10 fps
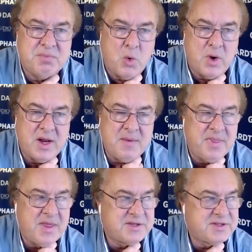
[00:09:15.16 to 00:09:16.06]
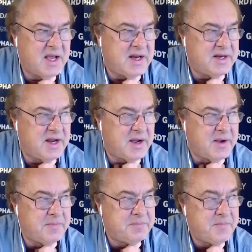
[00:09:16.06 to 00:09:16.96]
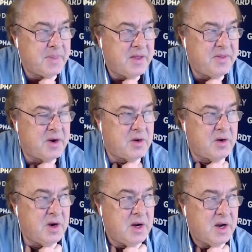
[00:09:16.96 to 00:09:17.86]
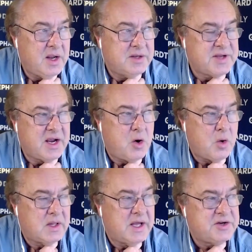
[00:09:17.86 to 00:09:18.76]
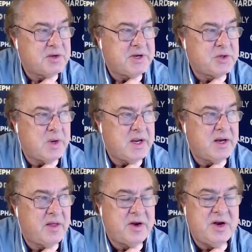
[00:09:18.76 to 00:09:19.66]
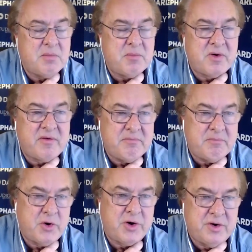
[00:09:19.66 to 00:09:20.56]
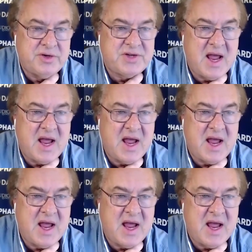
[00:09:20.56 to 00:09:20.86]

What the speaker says: morning that said there is a correlation between the number of murders